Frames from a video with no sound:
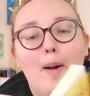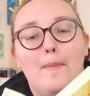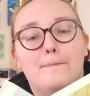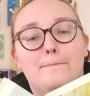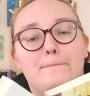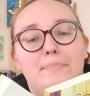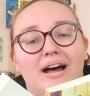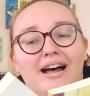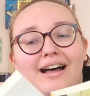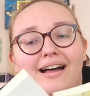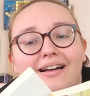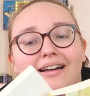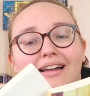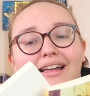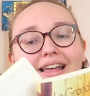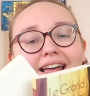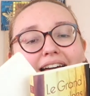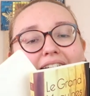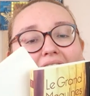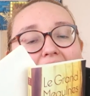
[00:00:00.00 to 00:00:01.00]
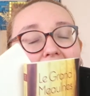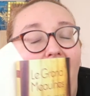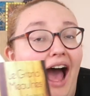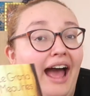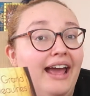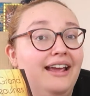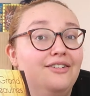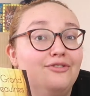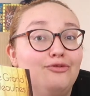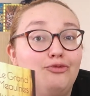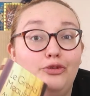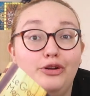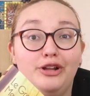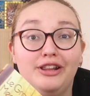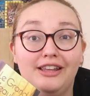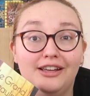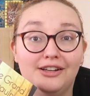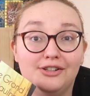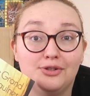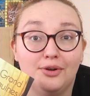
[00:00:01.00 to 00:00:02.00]
But I
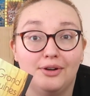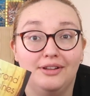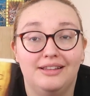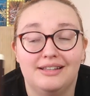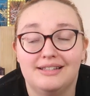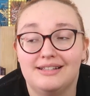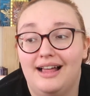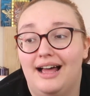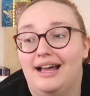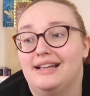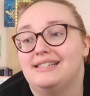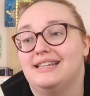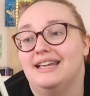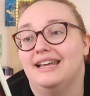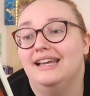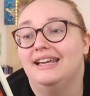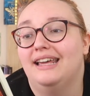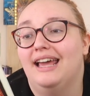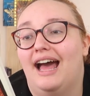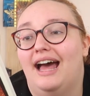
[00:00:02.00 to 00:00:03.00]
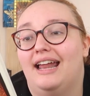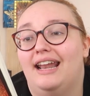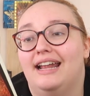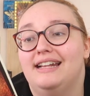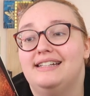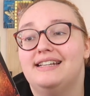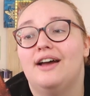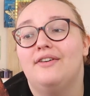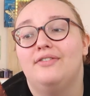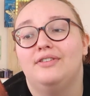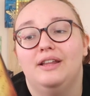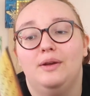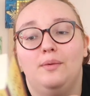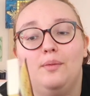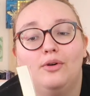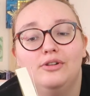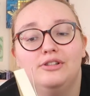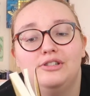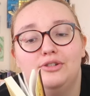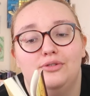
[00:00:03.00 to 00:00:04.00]
really enjoyed this classic, and I definitely
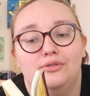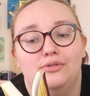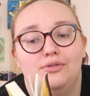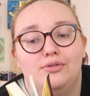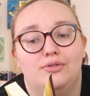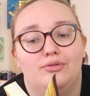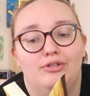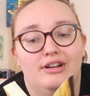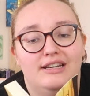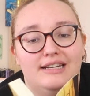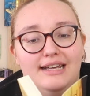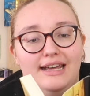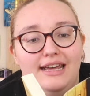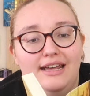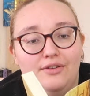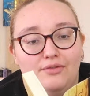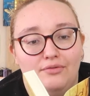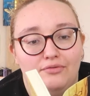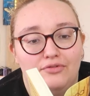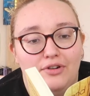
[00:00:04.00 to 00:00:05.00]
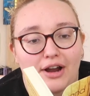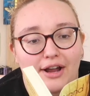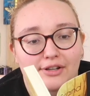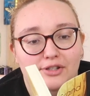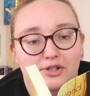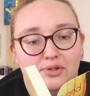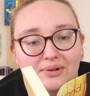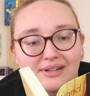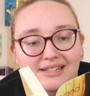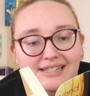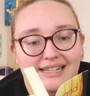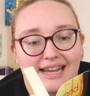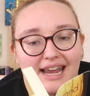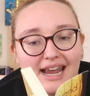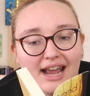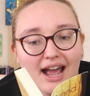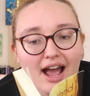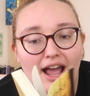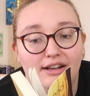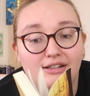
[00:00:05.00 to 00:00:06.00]
want to read it in French one
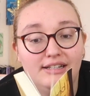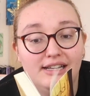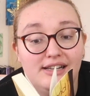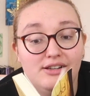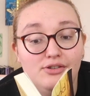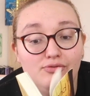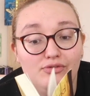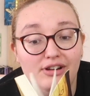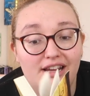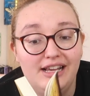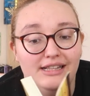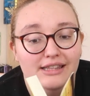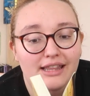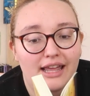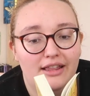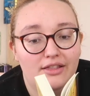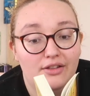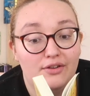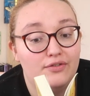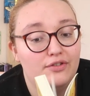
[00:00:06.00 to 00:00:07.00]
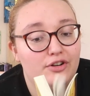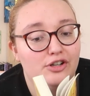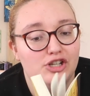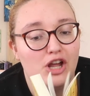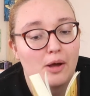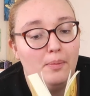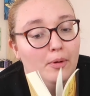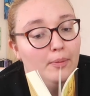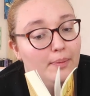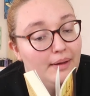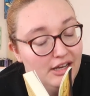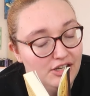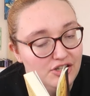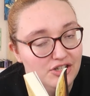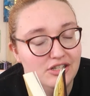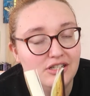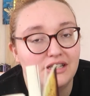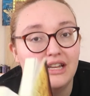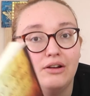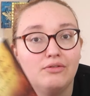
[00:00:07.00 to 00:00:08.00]
day. I did read like the first couple of
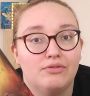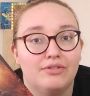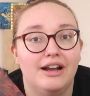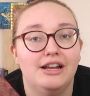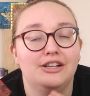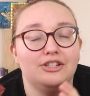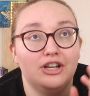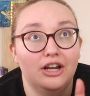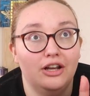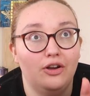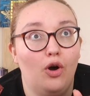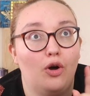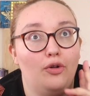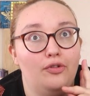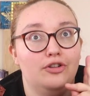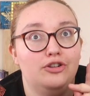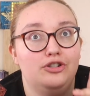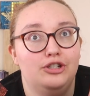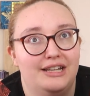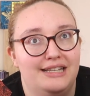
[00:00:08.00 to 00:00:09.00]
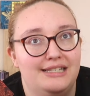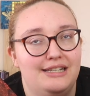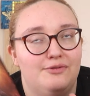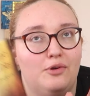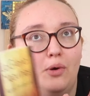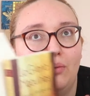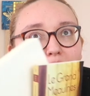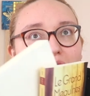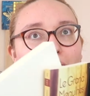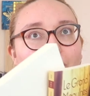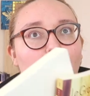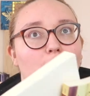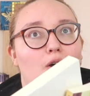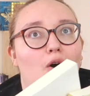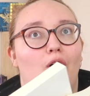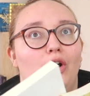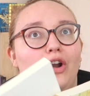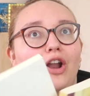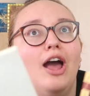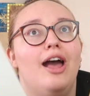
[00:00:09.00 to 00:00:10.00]
pages in French and got the gist of what was going
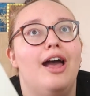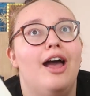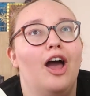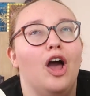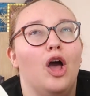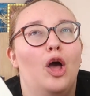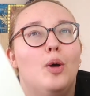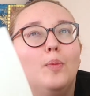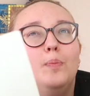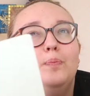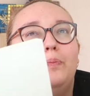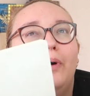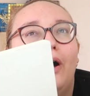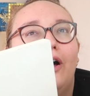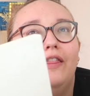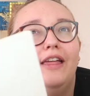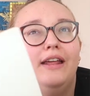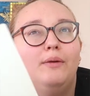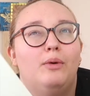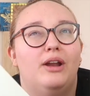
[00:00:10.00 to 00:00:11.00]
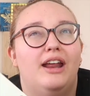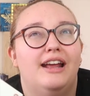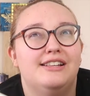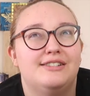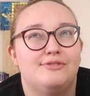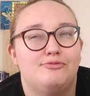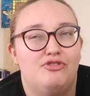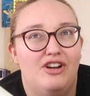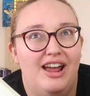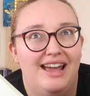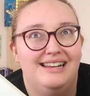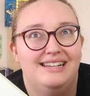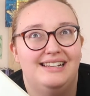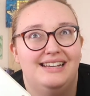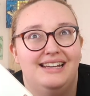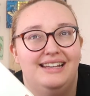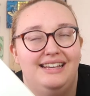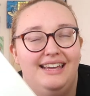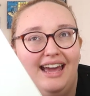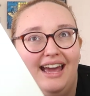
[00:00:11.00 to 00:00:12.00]
on, but then when I read
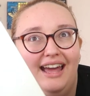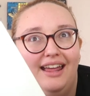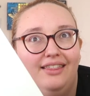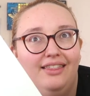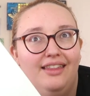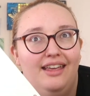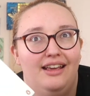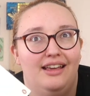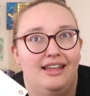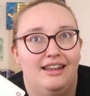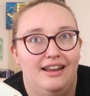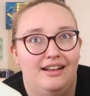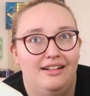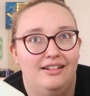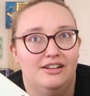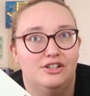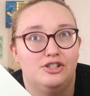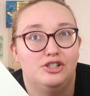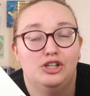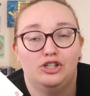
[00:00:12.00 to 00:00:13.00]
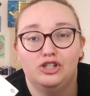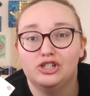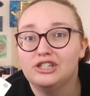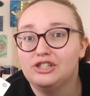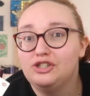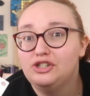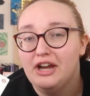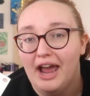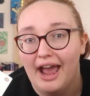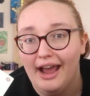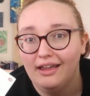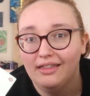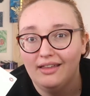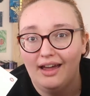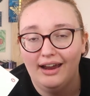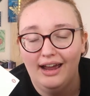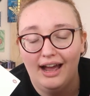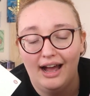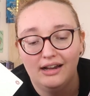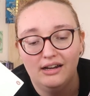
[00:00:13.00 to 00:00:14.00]
it again like in English to just check that
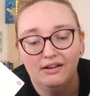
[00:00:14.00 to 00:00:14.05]
I had